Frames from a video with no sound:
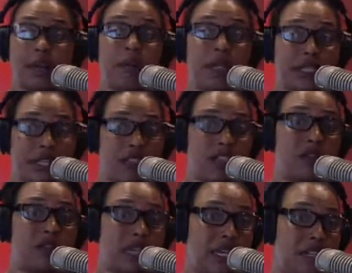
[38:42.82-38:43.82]
but they still
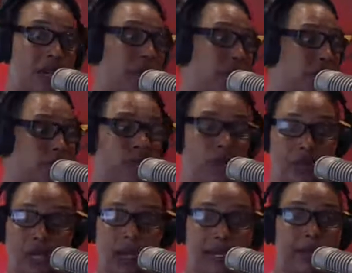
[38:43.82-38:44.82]
need experience.
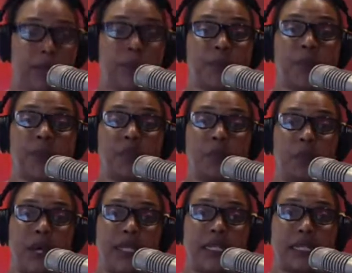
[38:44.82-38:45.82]
Got it.
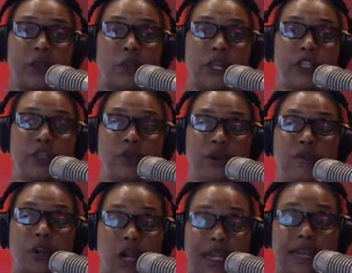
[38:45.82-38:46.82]
But when you have
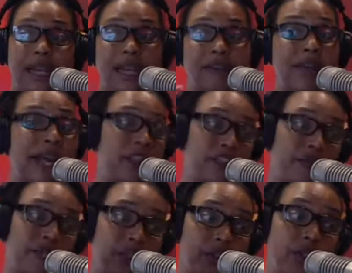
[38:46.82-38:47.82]
gone, and I have had
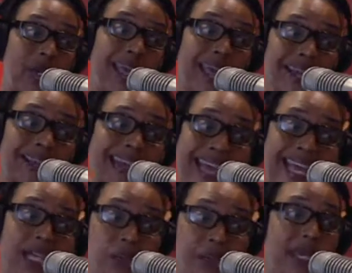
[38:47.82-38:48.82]
three, so you can't
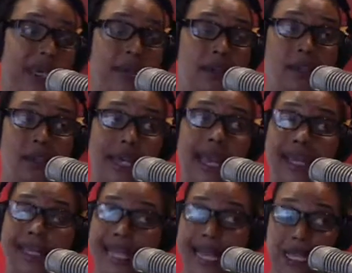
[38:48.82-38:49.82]
tell me
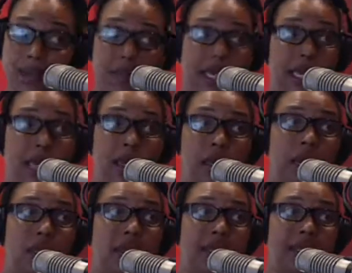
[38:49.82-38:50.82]

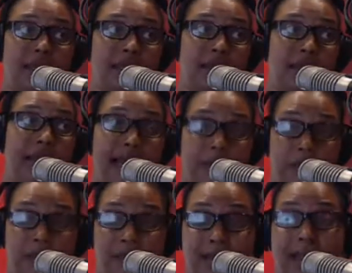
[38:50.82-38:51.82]
that this isn't
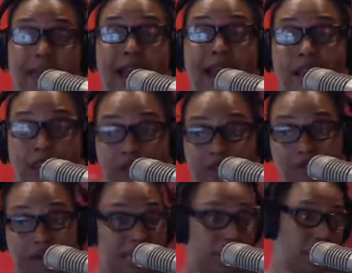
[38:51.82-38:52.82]
happening, because I've had
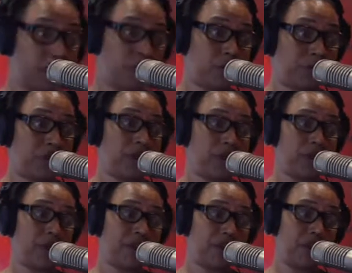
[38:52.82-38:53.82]
three children go to
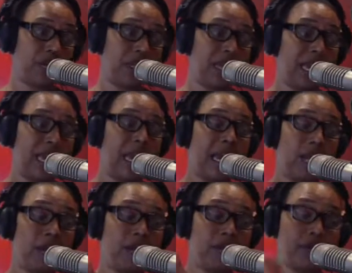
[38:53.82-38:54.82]
university
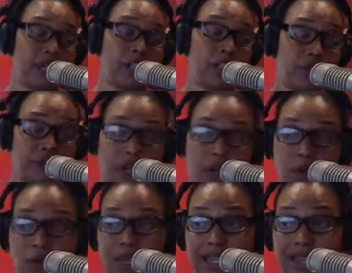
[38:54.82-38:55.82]
and three children come
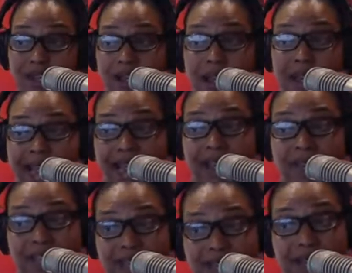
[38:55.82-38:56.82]
home and not have
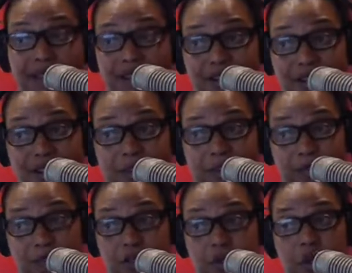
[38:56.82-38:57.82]
anything to step
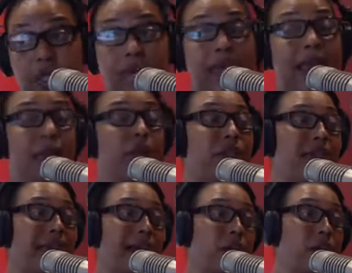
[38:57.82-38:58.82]
into. And
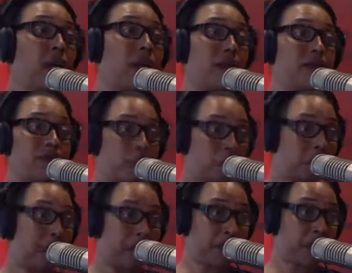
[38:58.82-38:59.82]
without the
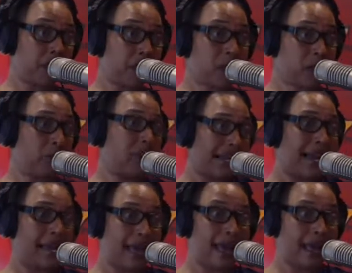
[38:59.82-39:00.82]
mother, like
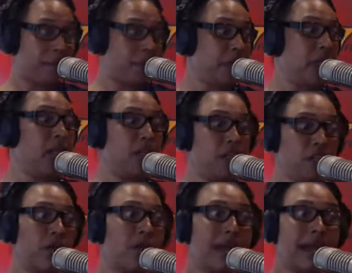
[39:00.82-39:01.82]
I am,
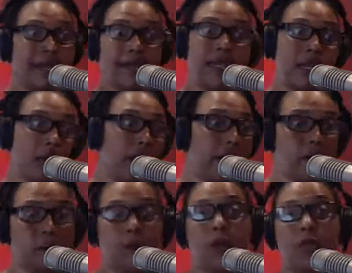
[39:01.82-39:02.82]
kind of saying, all right, no
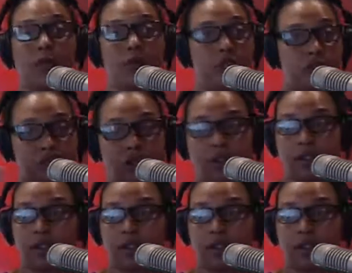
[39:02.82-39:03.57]
problem. You start